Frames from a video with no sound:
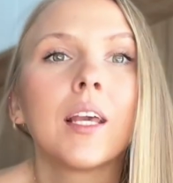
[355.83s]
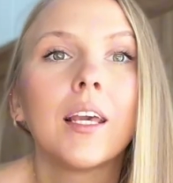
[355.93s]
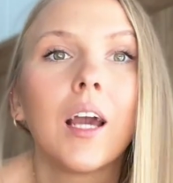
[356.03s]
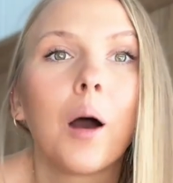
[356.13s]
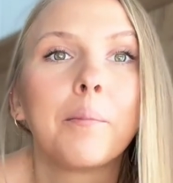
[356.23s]

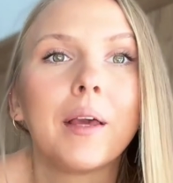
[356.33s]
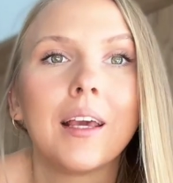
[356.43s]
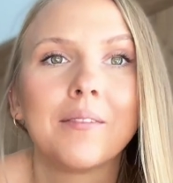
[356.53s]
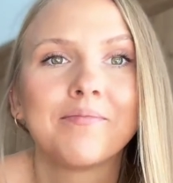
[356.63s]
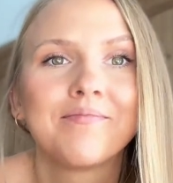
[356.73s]

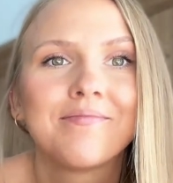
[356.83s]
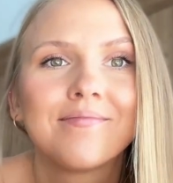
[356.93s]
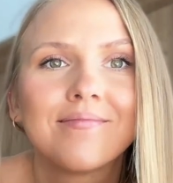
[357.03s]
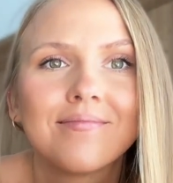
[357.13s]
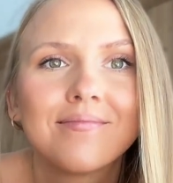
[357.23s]
Yummy.
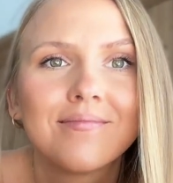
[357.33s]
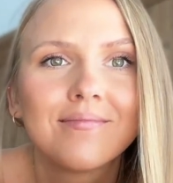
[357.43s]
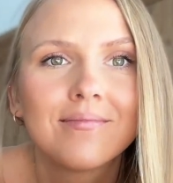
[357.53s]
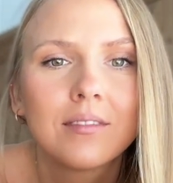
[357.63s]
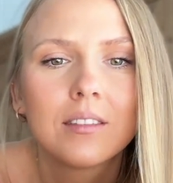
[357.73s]

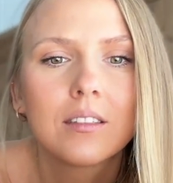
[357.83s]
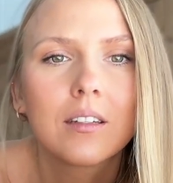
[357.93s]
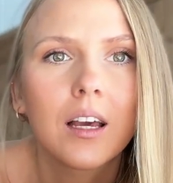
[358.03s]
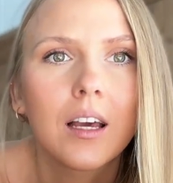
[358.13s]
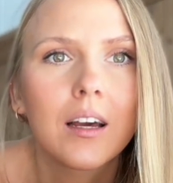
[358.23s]

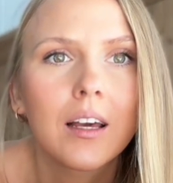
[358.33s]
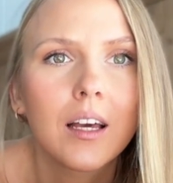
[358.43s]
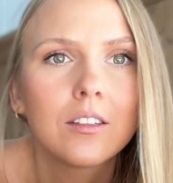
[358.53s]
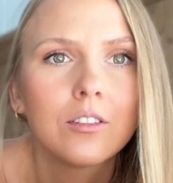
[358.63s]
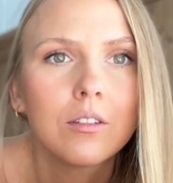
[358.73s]
Okay, I
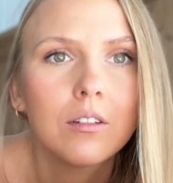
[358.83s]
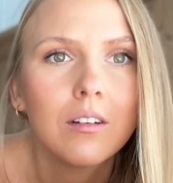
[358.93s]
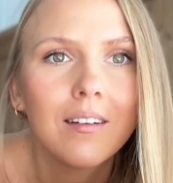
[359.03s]
can't show you.